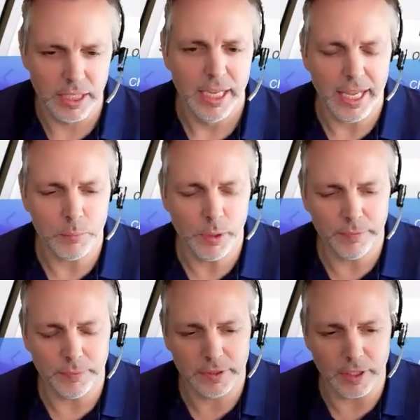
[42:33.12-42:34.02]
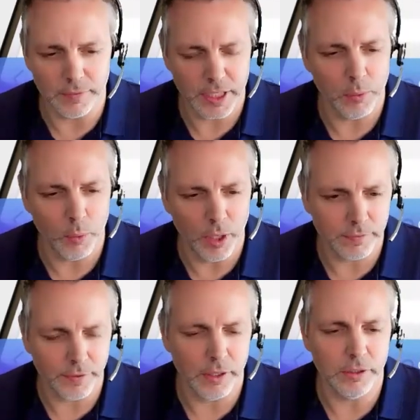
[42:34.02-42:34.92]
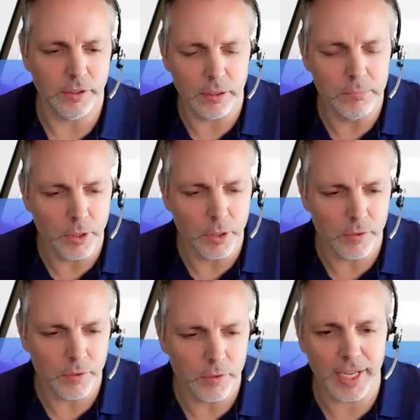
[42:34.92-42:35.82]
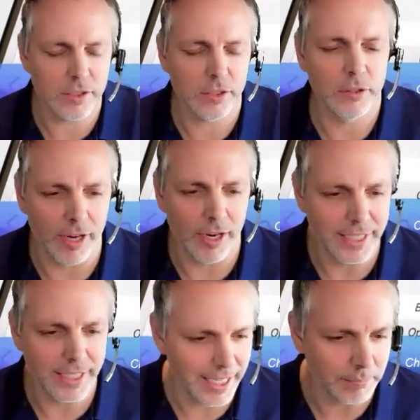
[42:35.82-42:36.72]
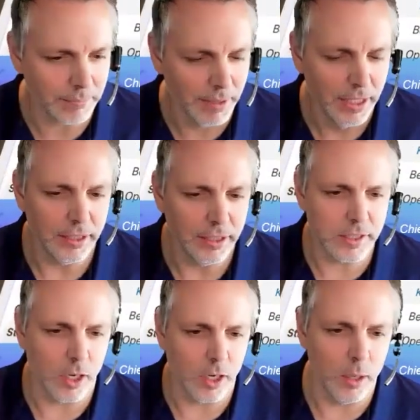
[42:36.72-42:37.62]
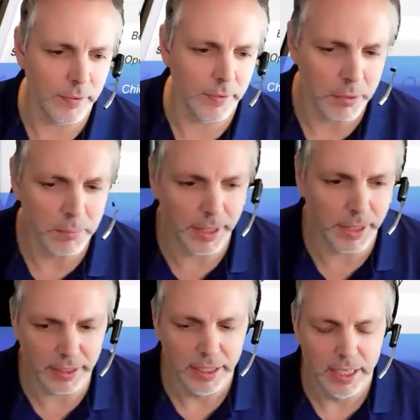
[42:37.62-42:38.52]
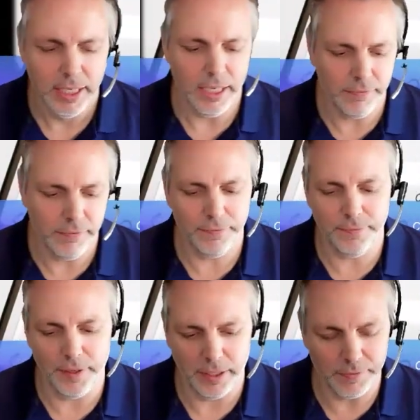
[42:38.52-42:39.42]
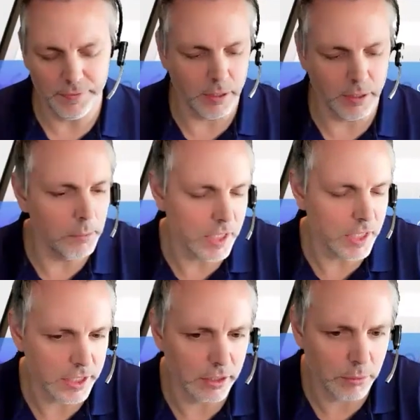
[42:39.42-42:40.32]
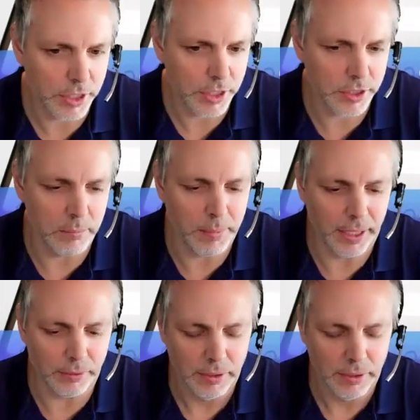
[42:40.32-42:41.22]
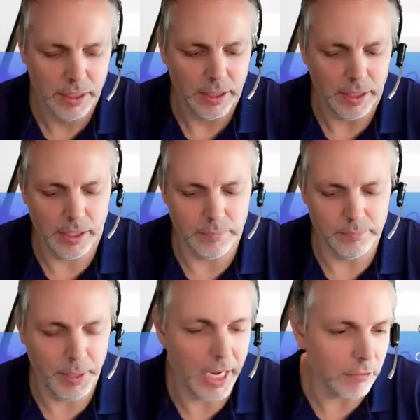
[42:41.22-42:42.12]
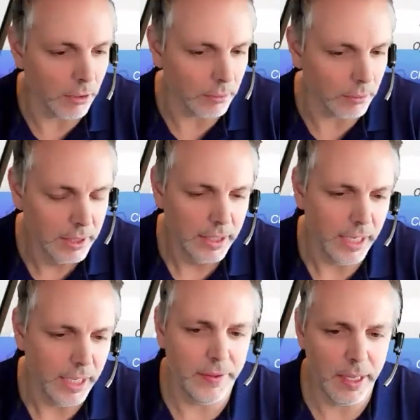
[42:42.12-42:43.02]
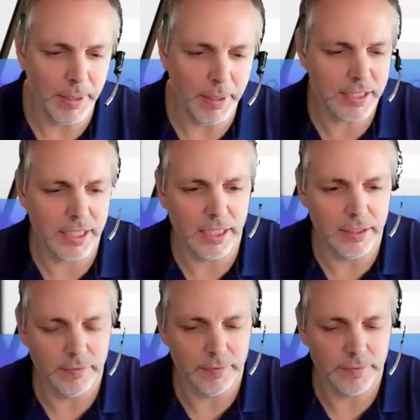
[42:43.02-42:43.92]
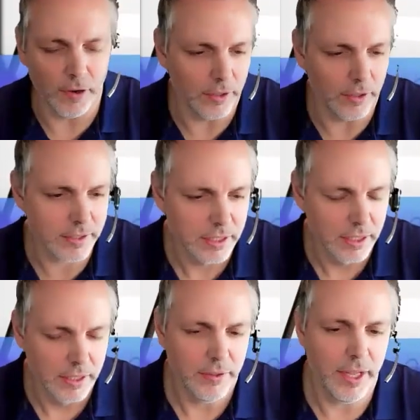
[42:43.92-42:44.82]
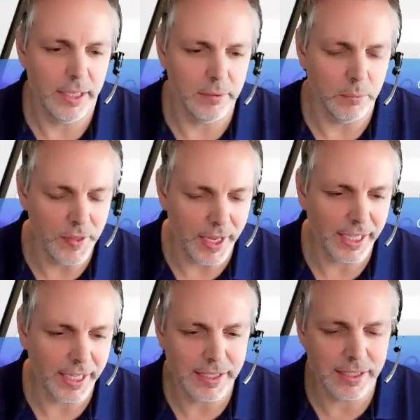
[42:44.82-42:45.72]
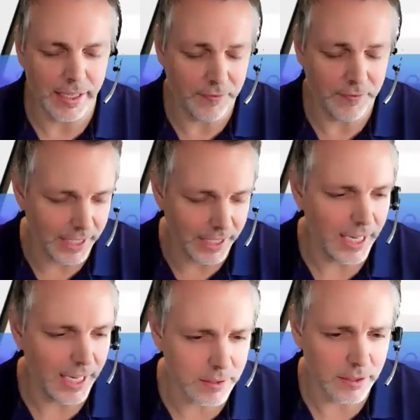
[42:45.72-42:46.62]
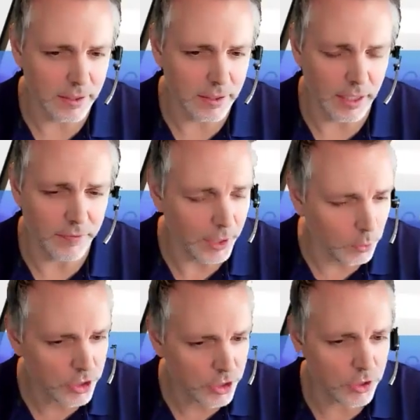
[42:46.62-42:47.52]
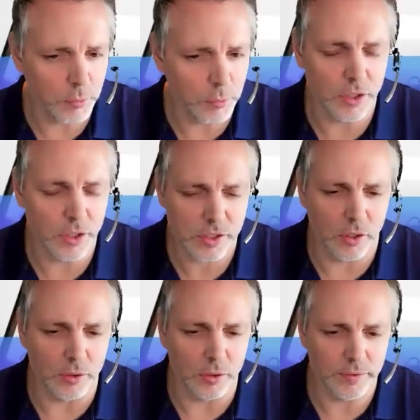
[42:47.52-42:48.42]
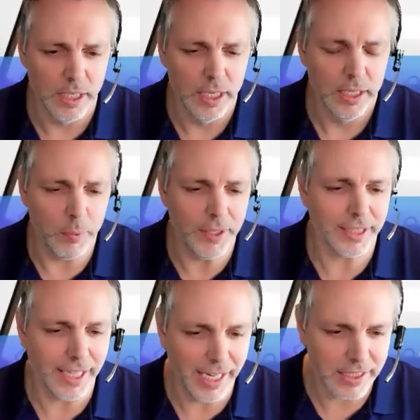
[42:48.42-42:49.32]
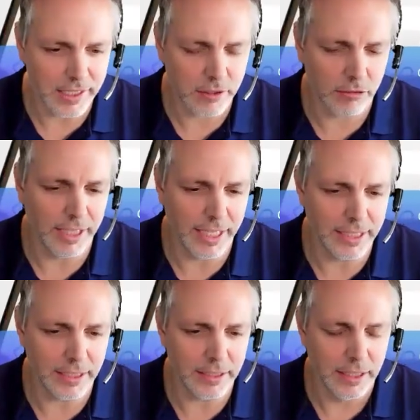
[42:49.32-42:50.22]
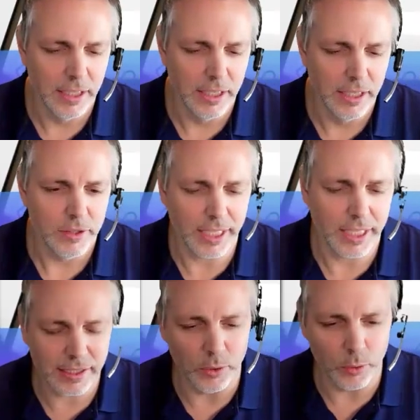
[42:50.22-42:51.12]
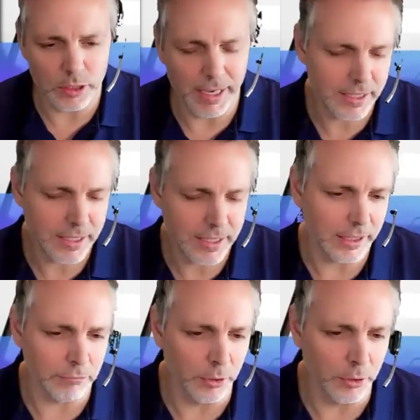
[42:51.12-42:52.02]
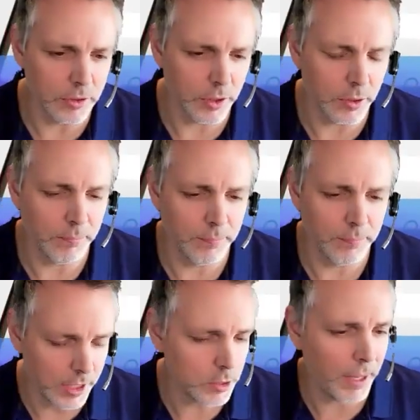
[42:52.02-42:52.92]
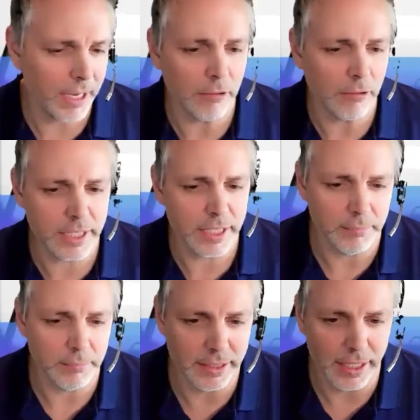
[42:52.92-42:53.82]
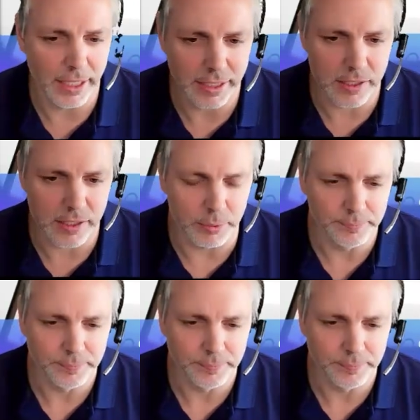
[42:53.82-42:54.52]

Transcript: And with Dovetail Workflow, you can move that case to the right team. An example of that would be if someone was asking a question about payroll and they're based in France, then when if that question was not solved, then when the case is created, the case can automatically route to the French payroll team in that example.